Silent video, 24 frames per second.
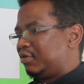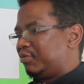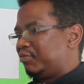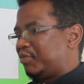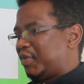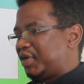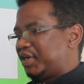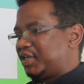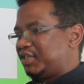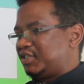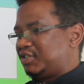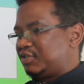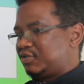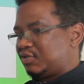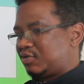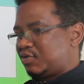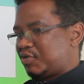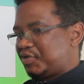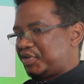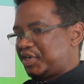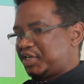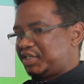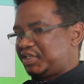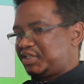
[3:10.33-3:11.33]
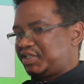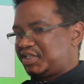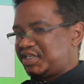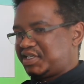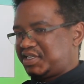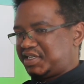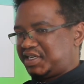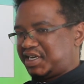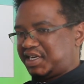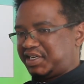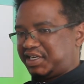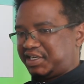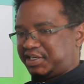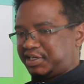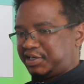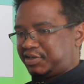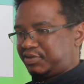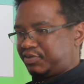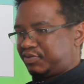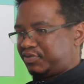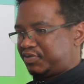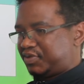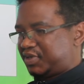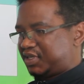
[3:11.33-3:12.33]
managed to connect Christianity
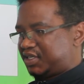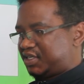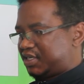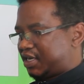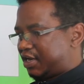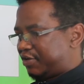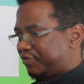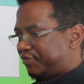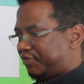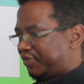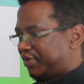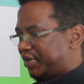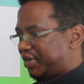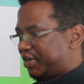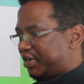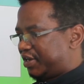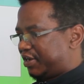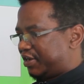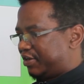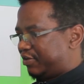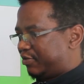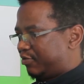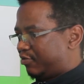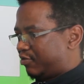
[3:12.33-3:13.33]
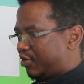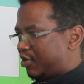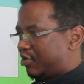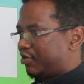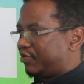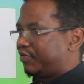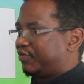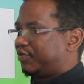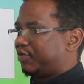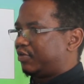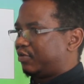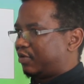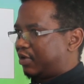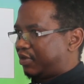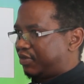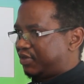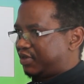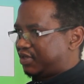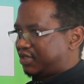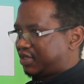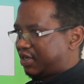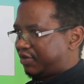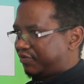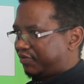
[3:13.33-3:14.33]
to this African worldview, or
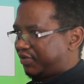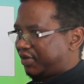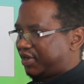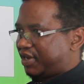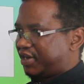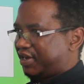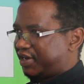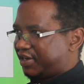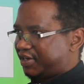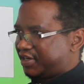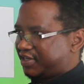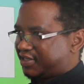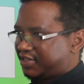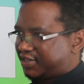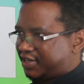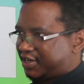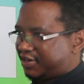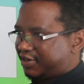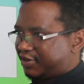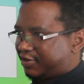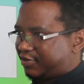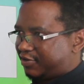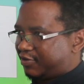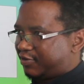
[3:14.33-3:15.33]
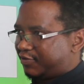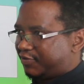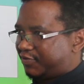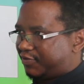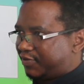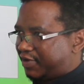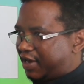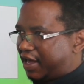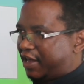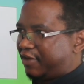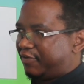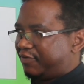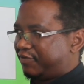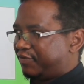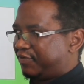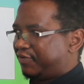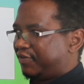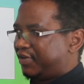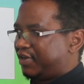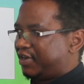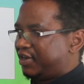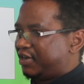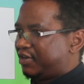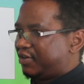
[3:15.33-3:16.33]
this African understanding of
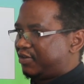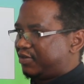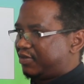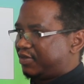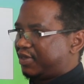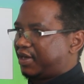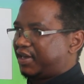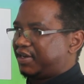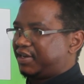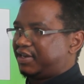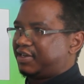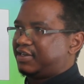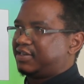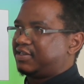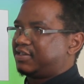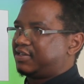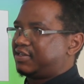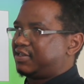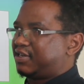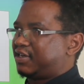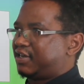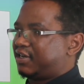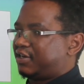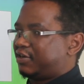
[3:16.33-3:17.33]
life that is